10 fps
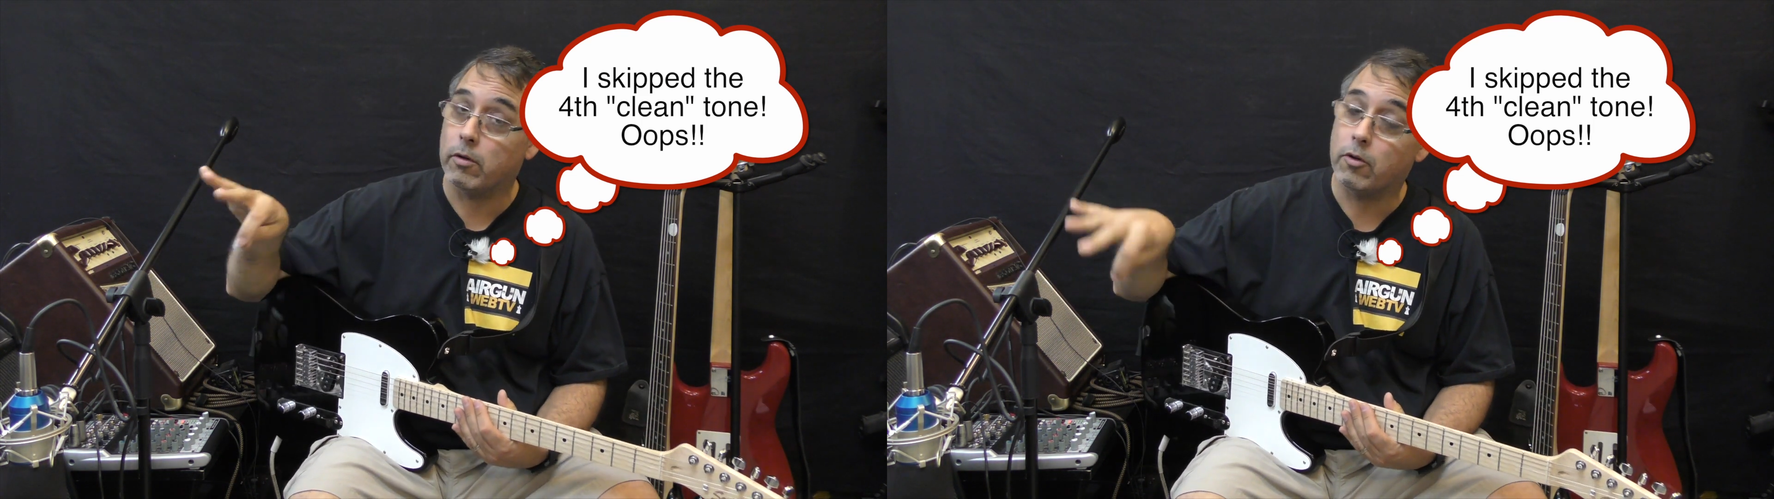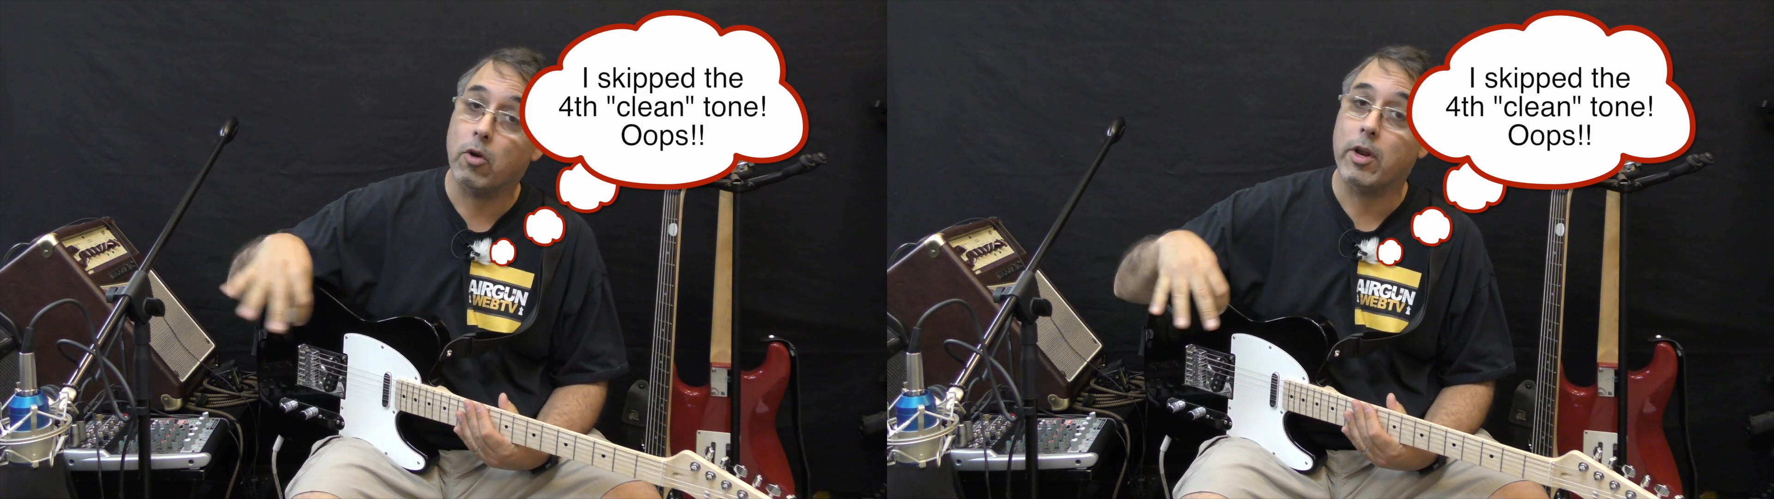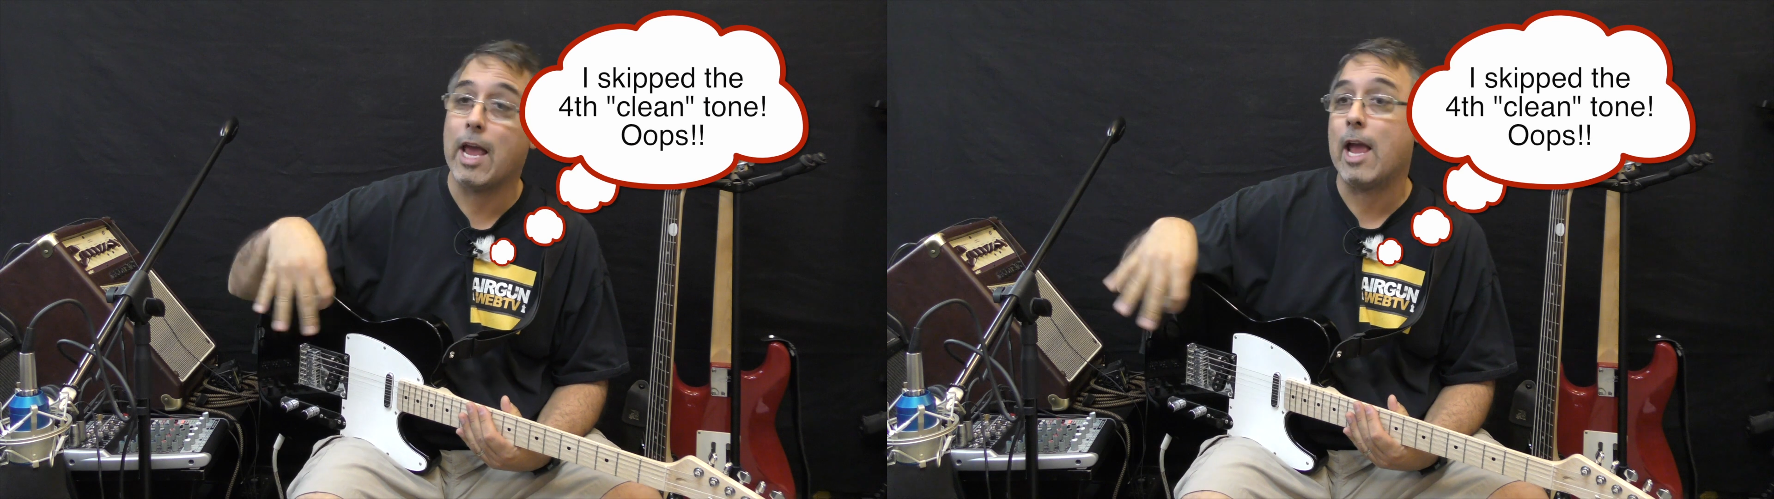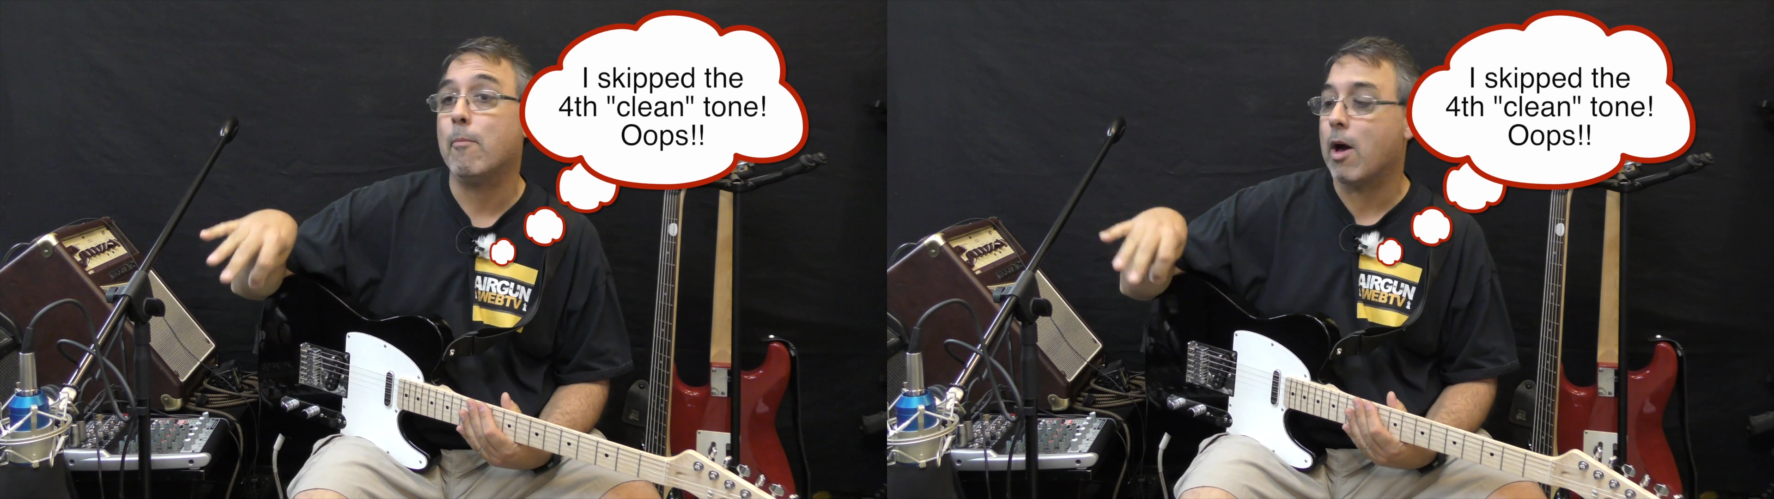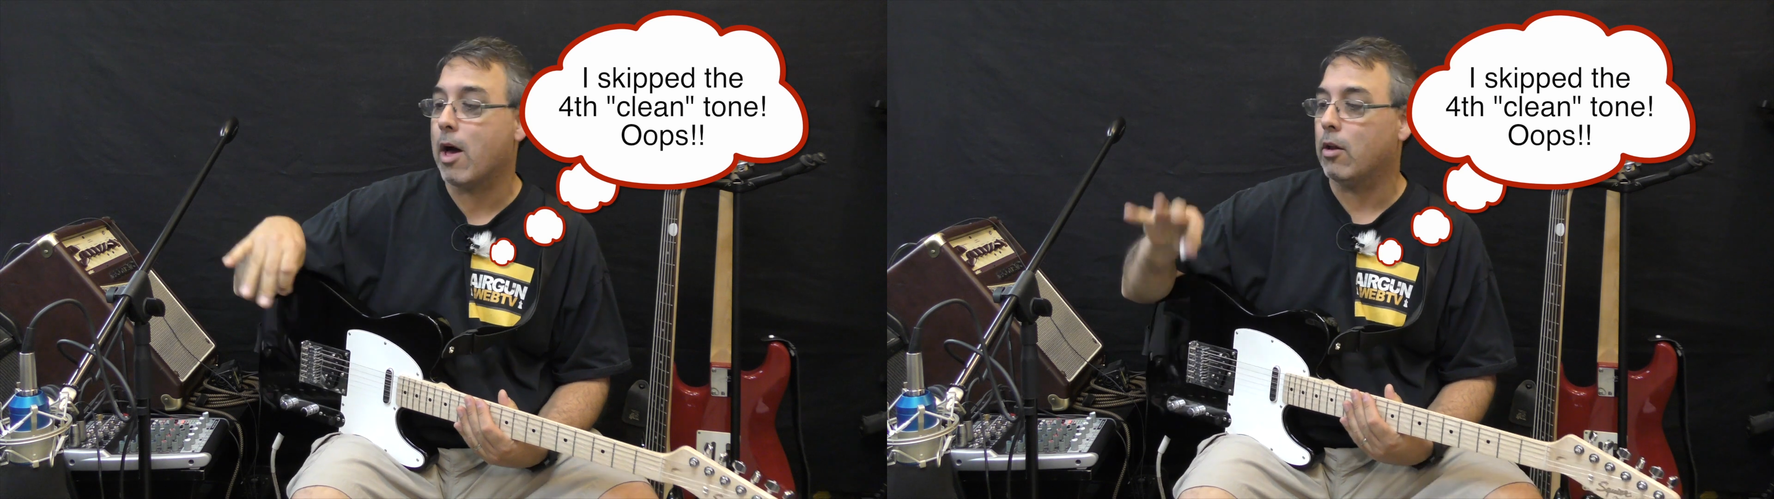dirty
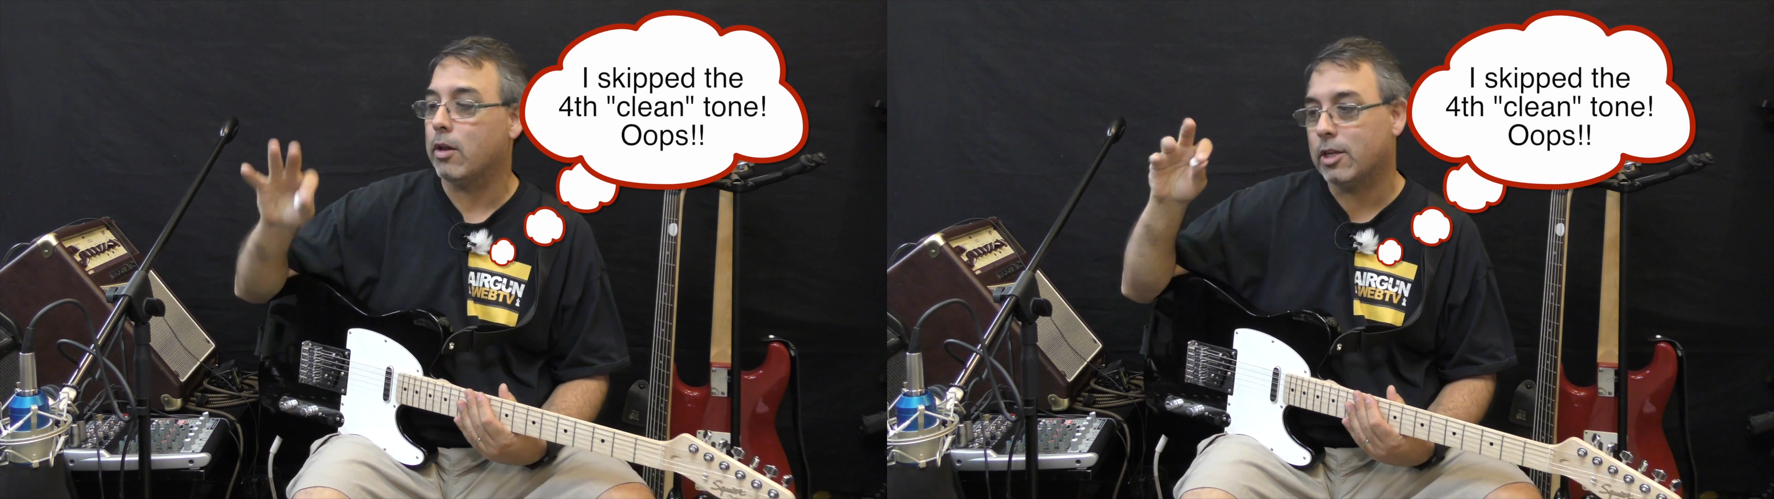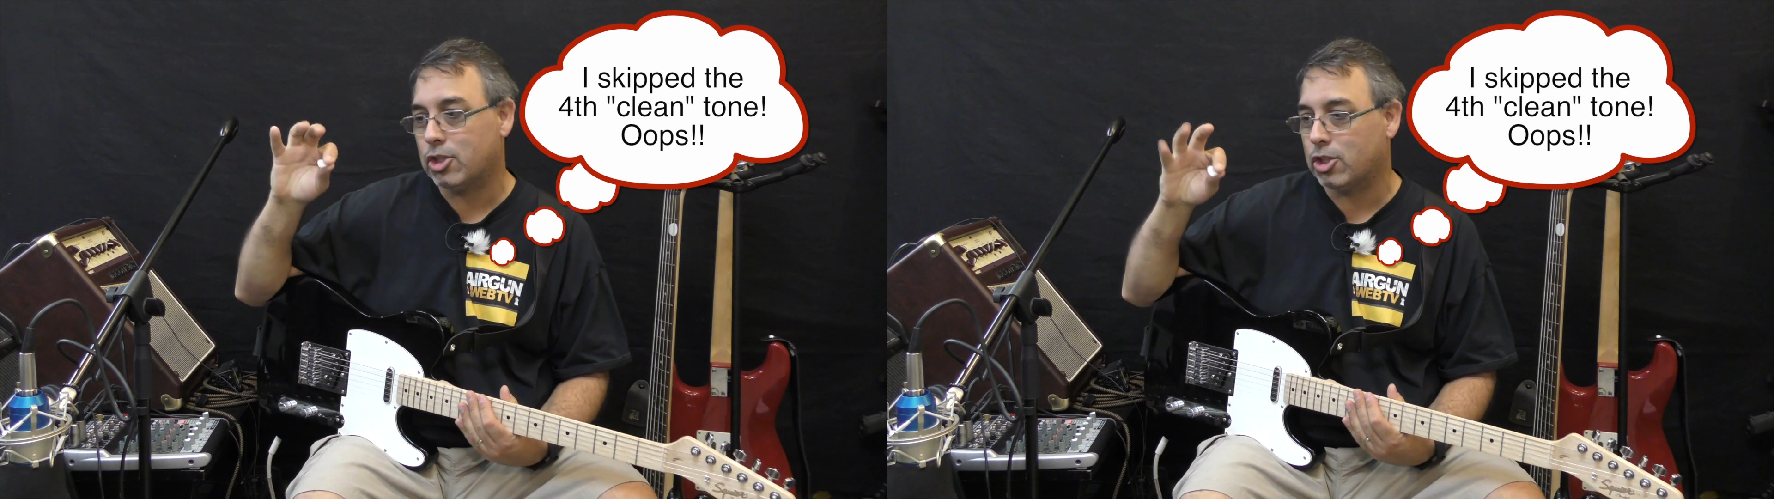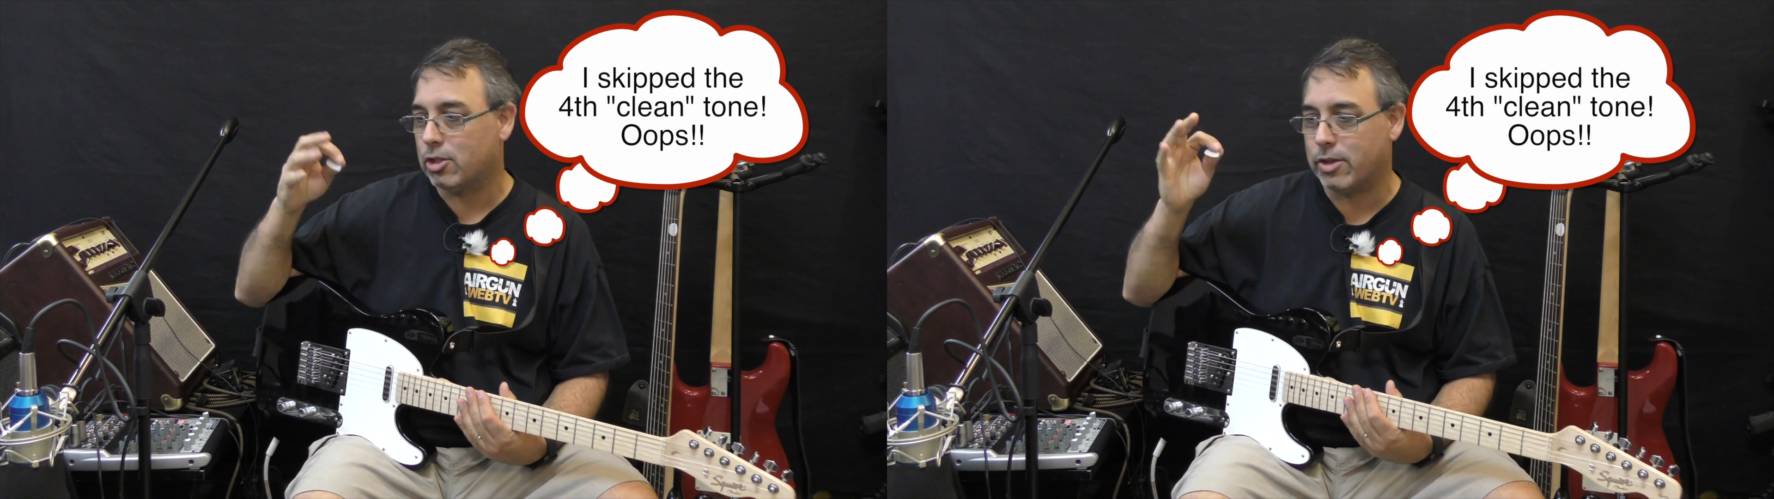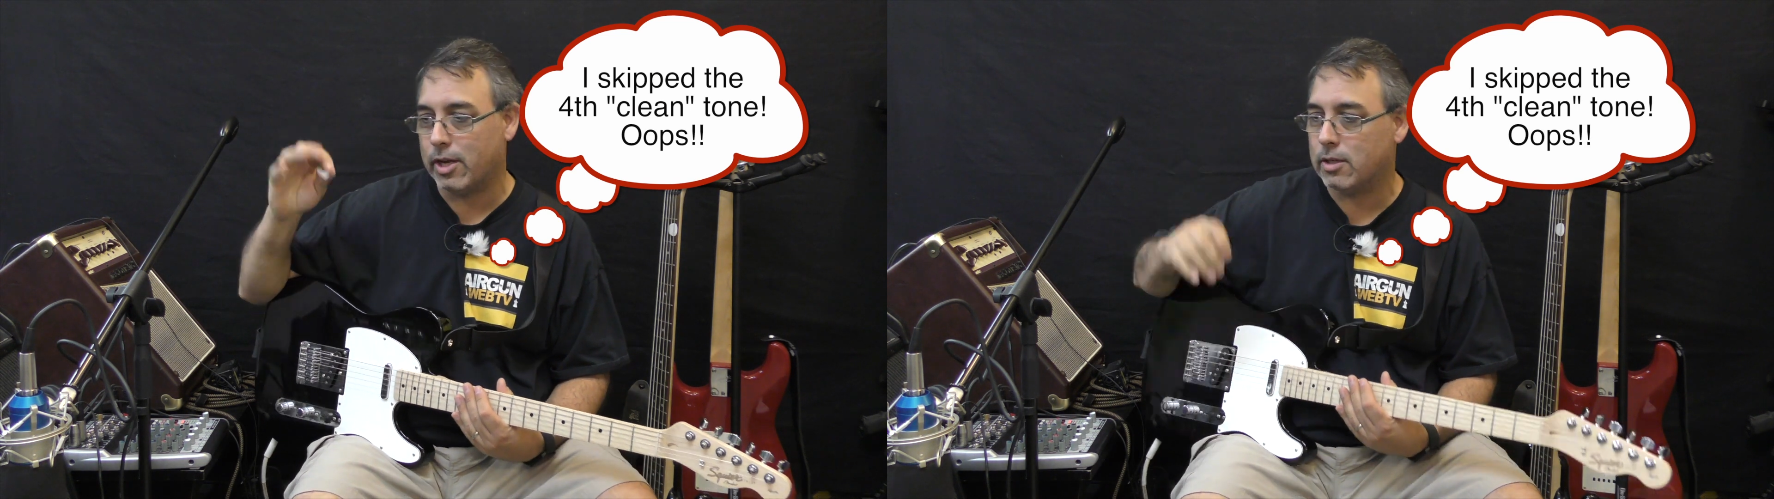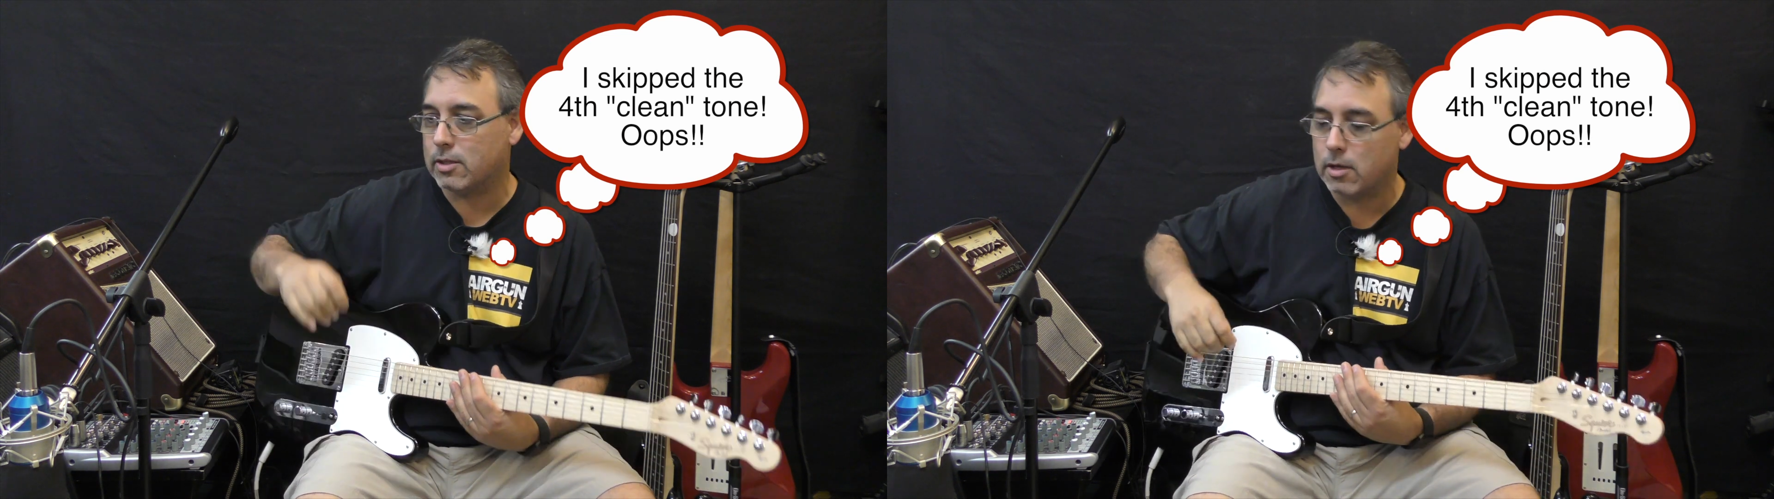amp model-ish
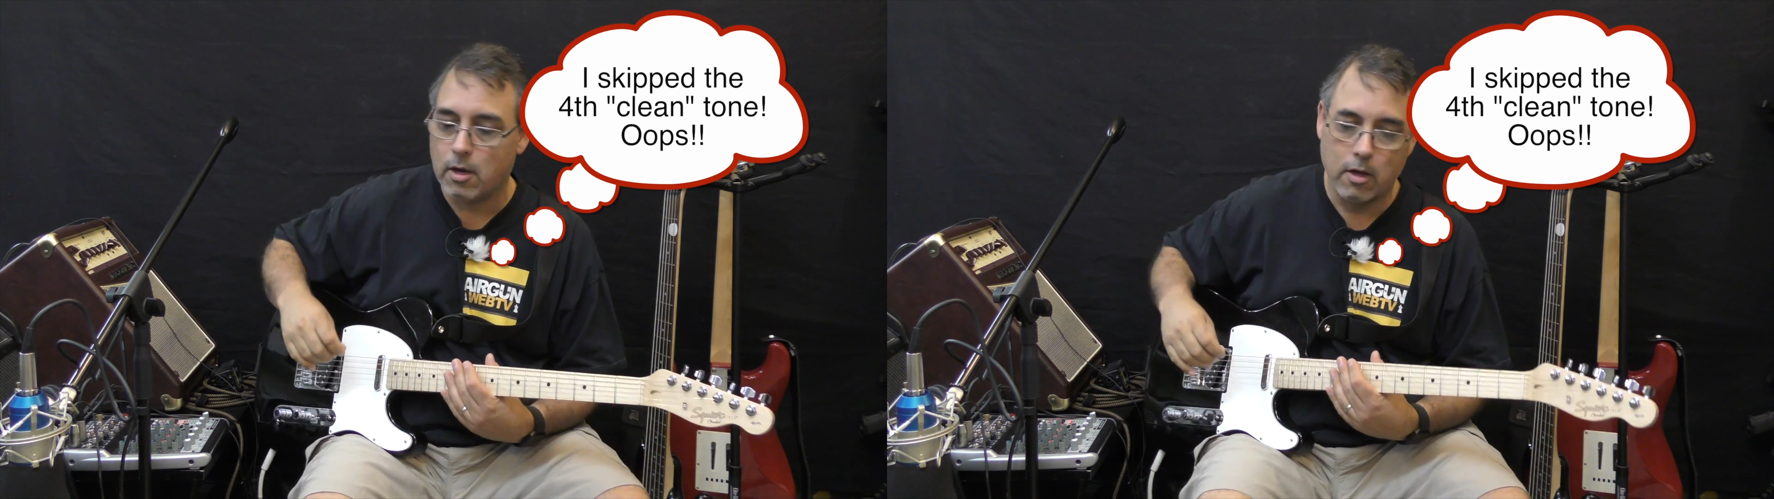things.